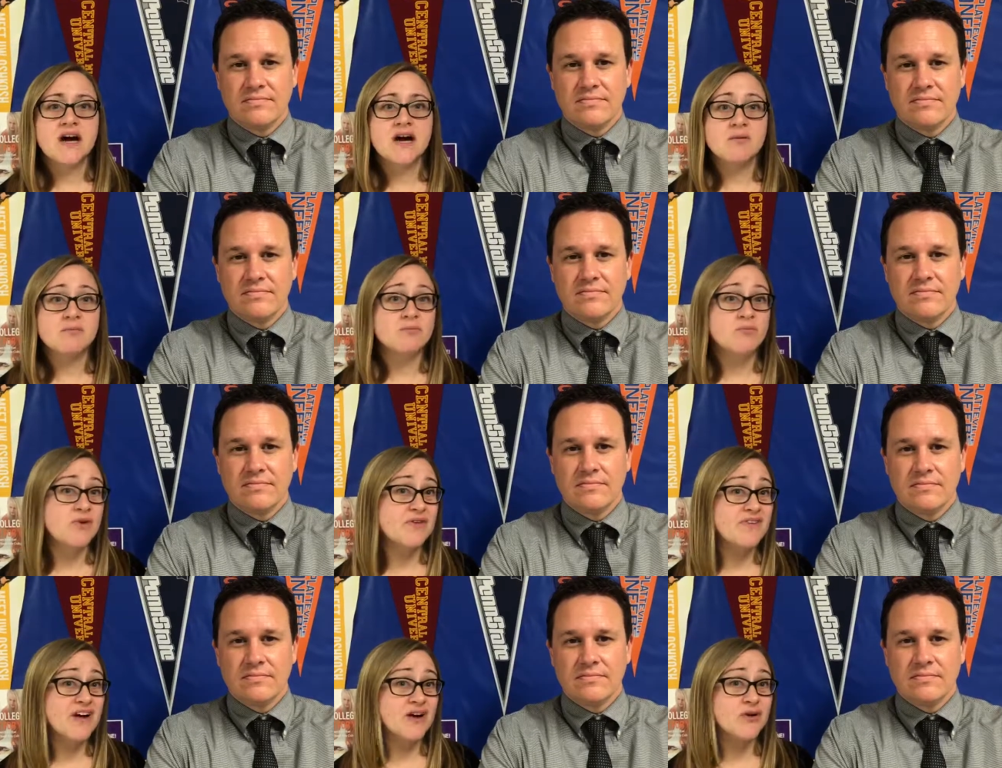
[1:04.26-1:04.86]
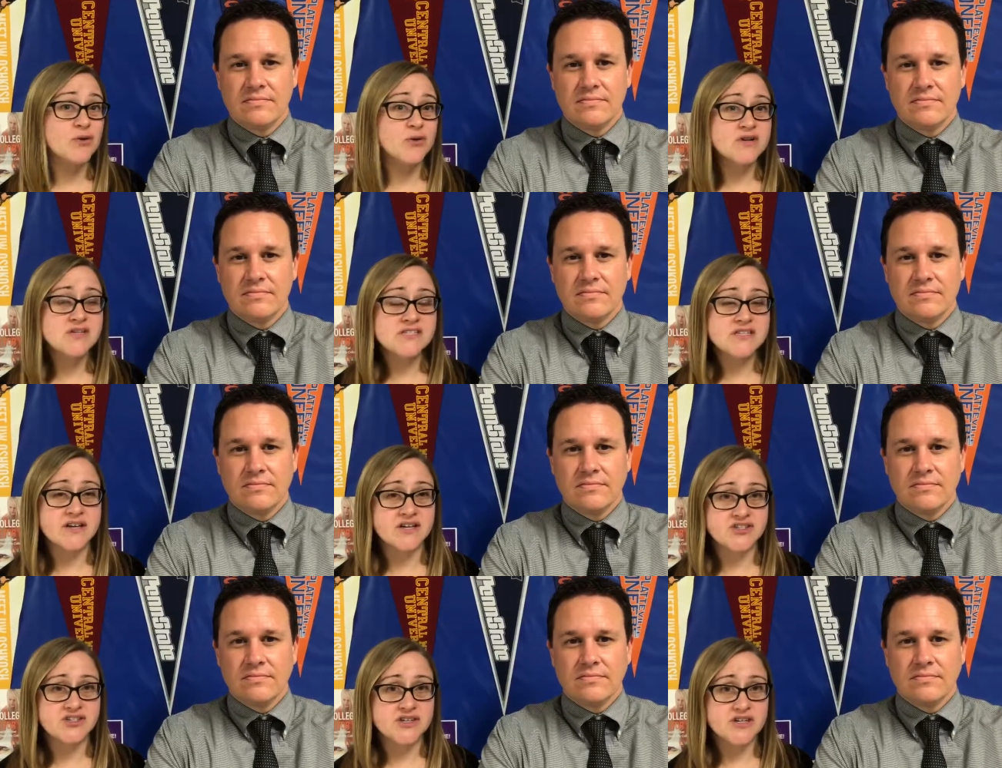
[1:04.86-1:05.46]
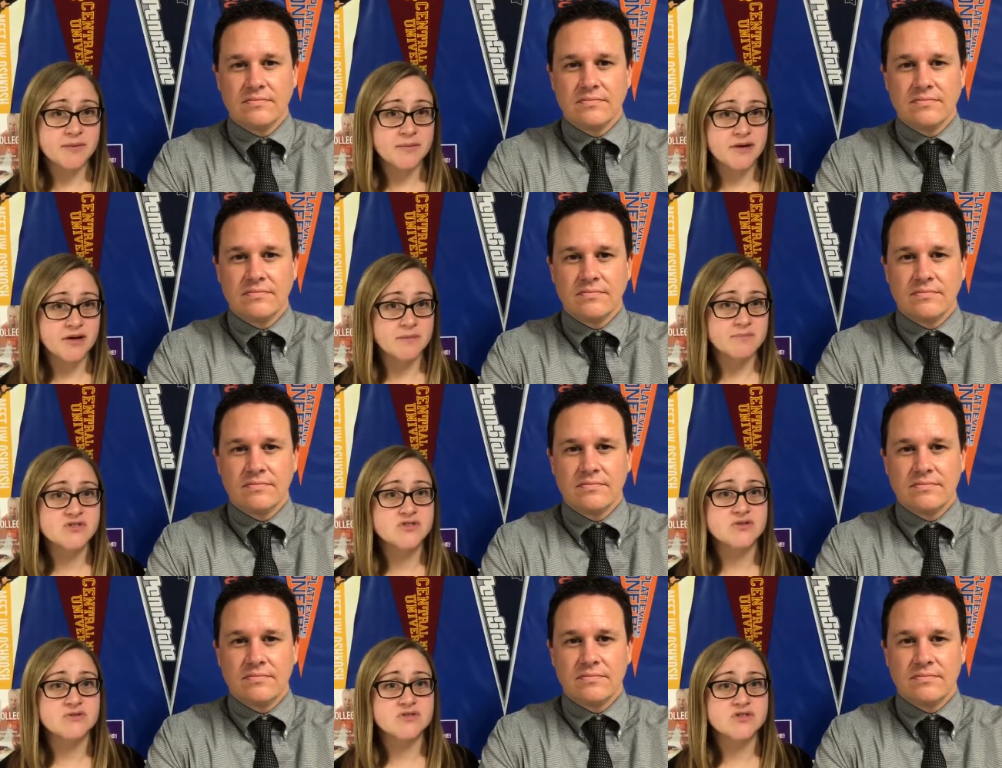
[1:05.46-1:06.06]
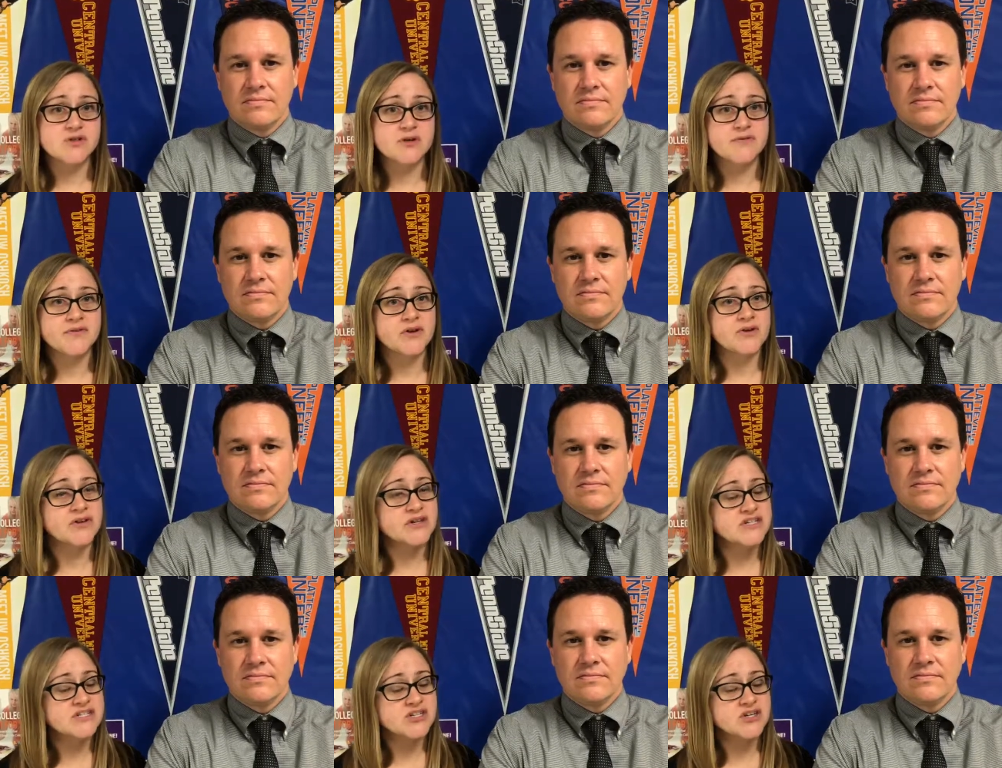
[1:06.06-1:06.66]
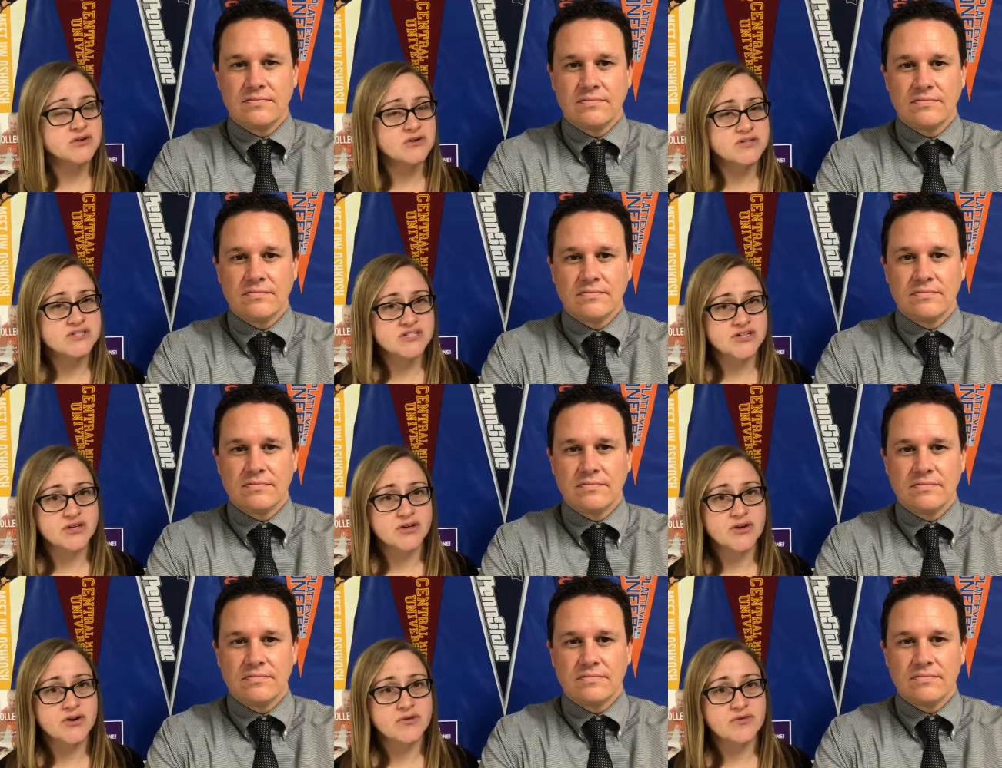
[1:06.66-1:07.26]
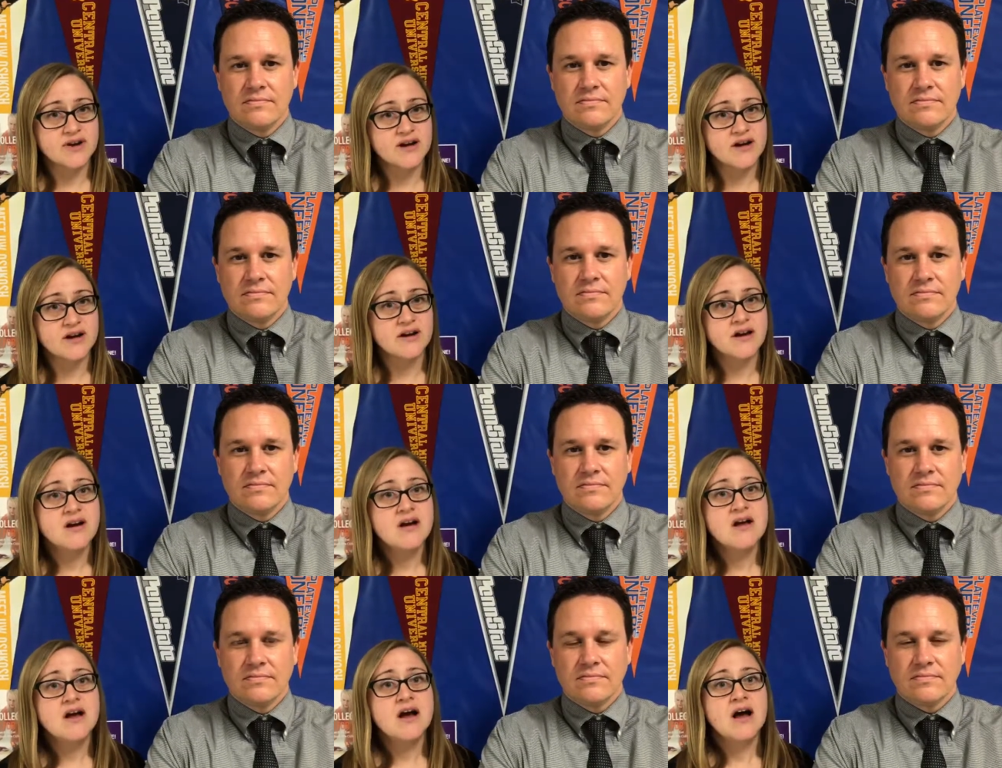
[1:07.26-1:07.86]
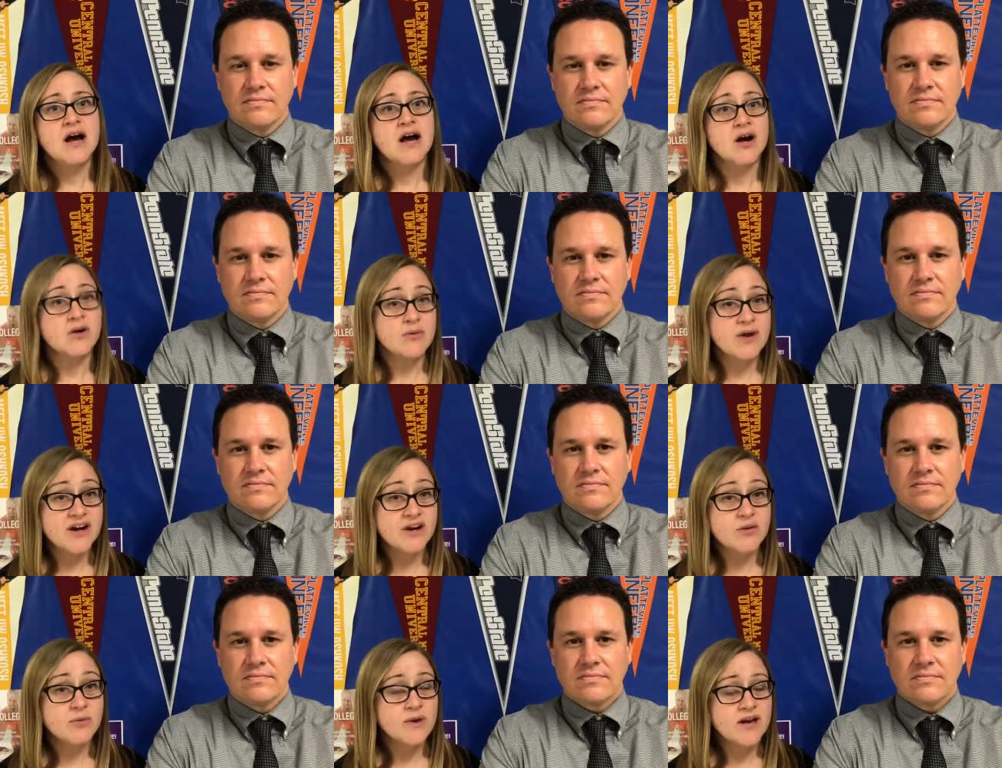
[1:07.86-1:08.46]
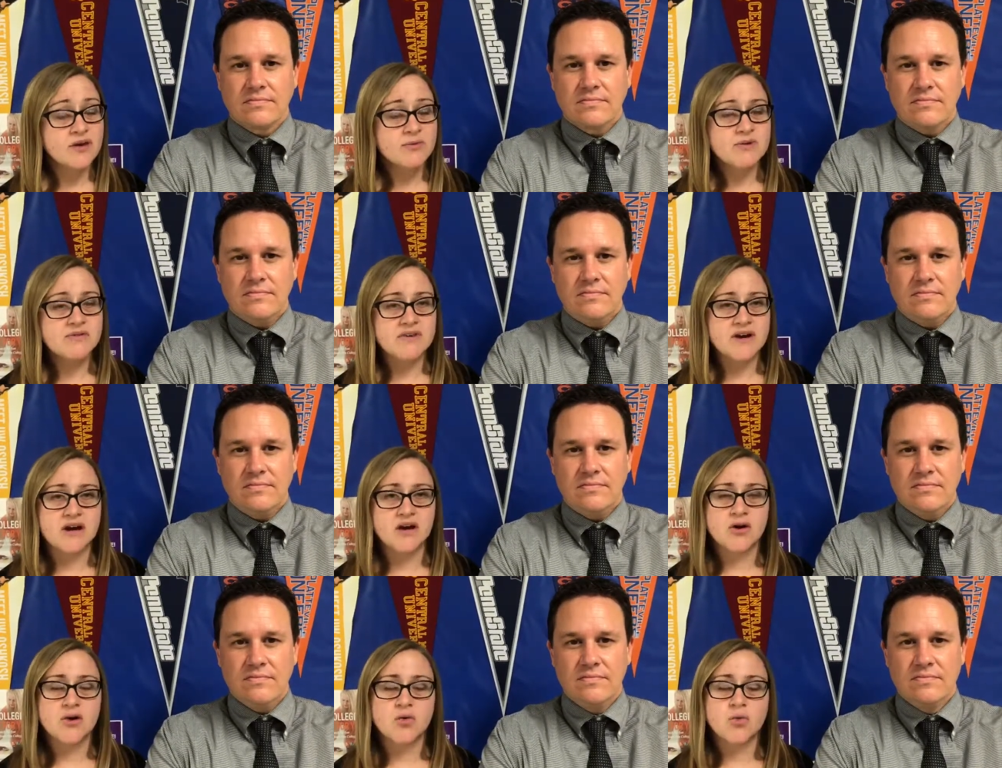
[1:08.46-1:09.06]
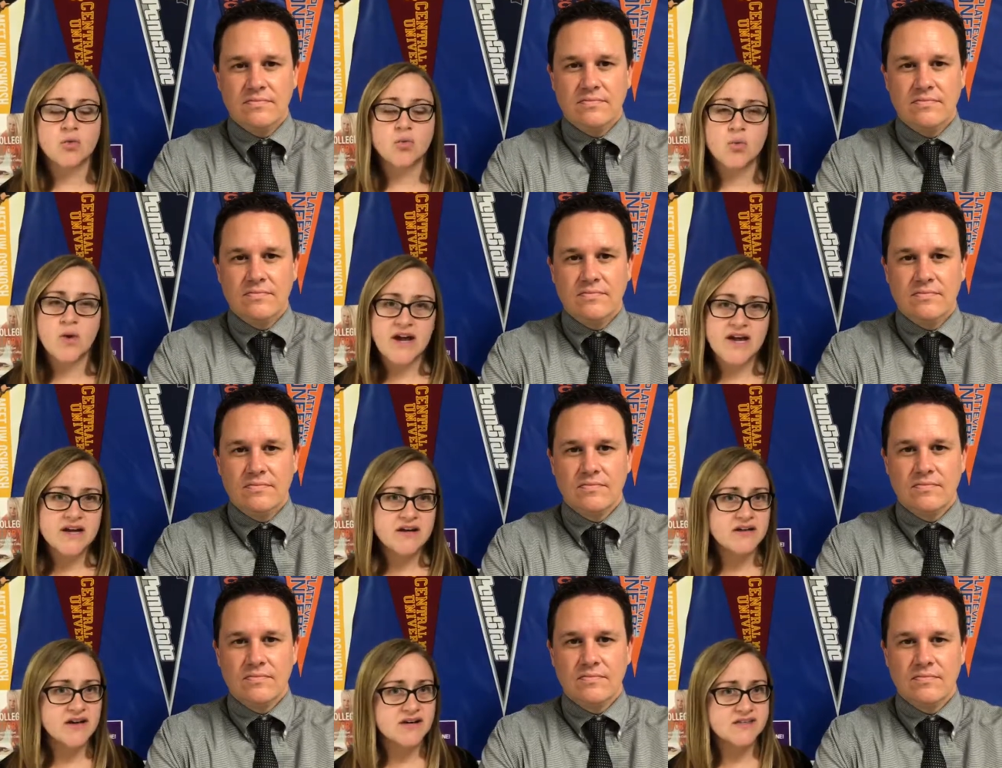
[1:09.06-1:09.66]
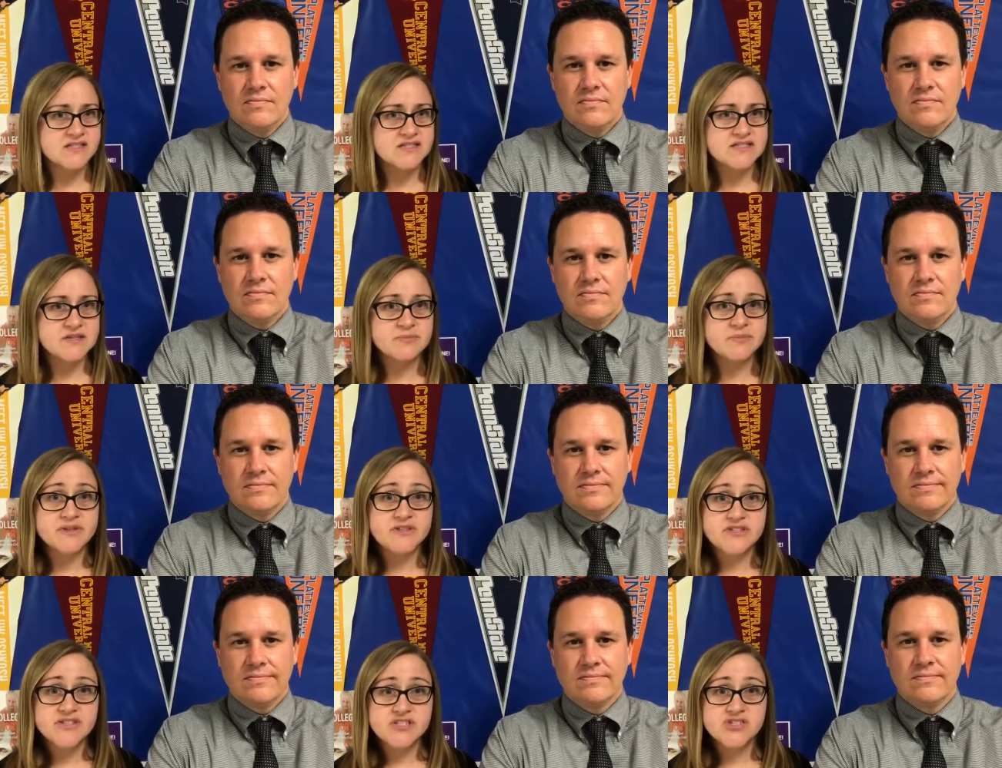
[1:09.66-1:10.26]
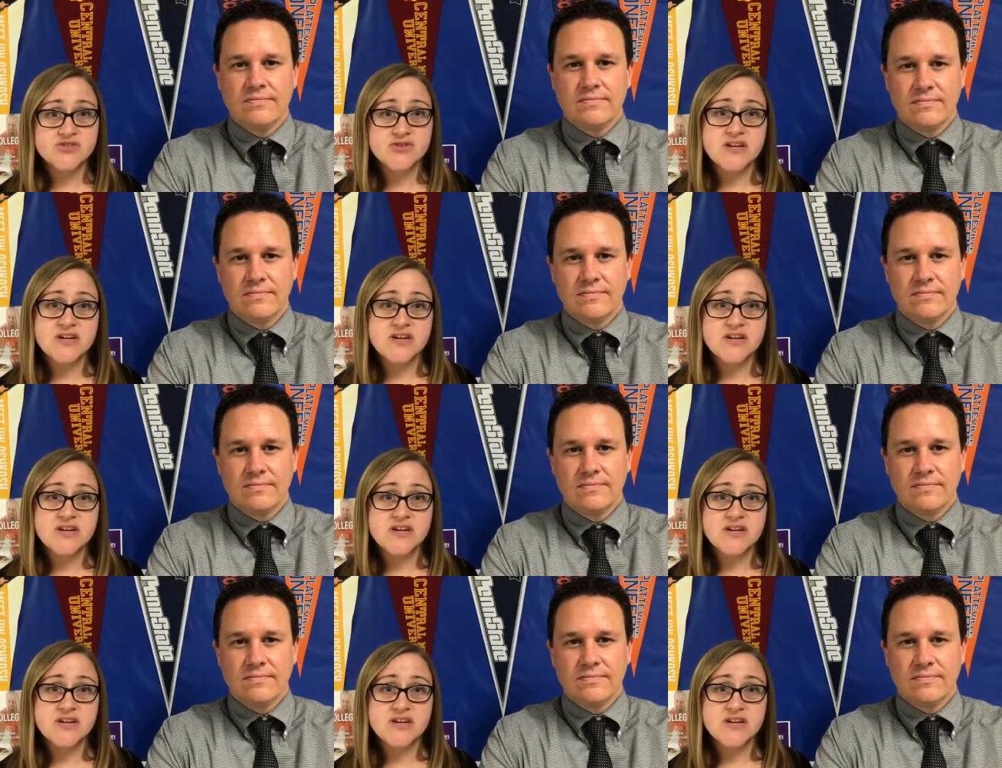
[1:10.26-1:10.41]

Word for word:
Speaker 1: um, we've got course selection coming up soon. So if you're looking to go into a career uh, right away. We've got great classes in building